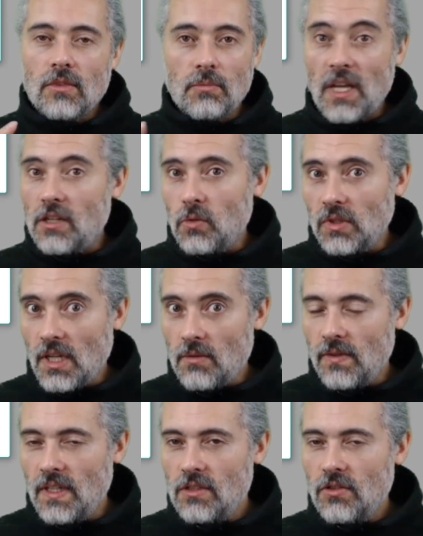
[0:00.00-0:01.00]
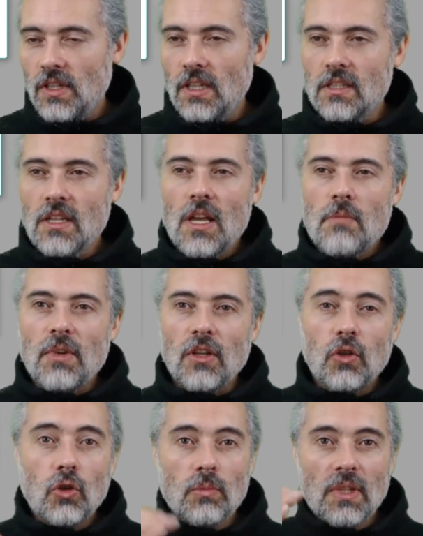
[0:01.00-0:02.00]
depends what type of history it is,
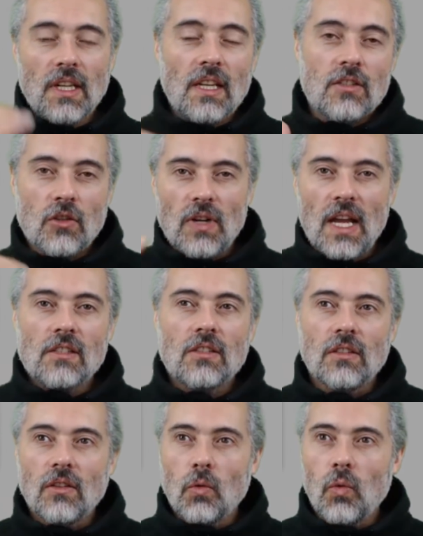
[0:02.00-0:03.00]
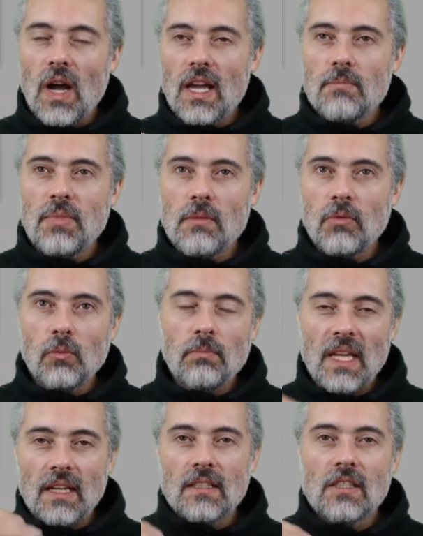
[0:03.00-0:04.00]
but human interaction, why people
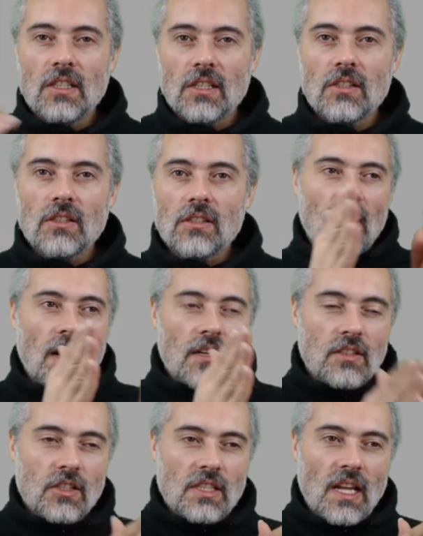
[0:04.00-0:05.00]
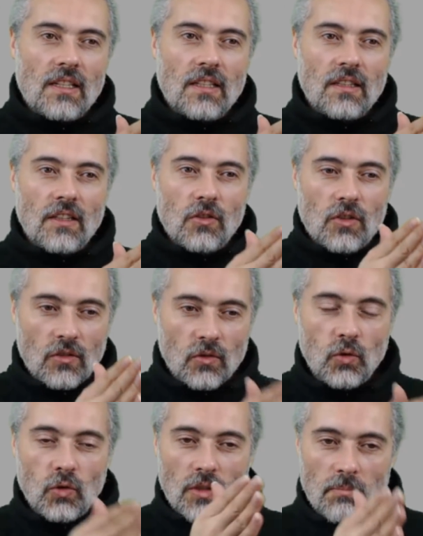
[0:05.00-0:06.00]
make decisions, understanding that you can
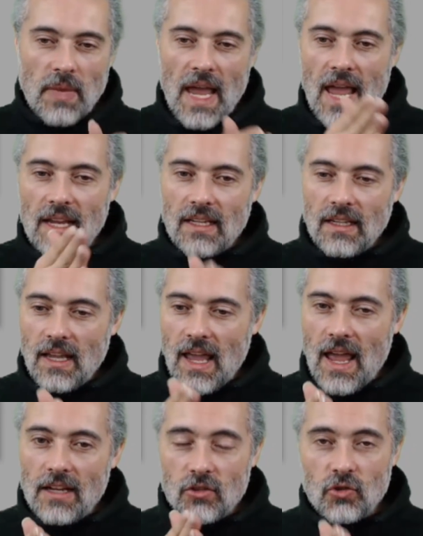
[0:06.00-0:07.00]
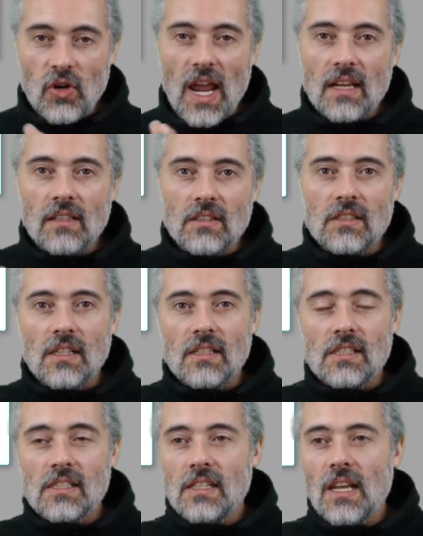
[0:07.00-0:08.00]
look back at trends
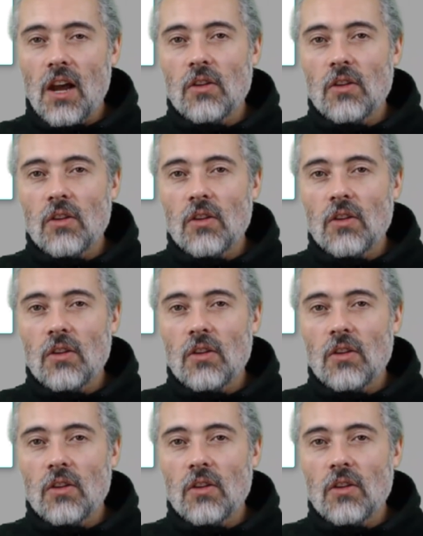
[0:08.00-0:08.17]
and see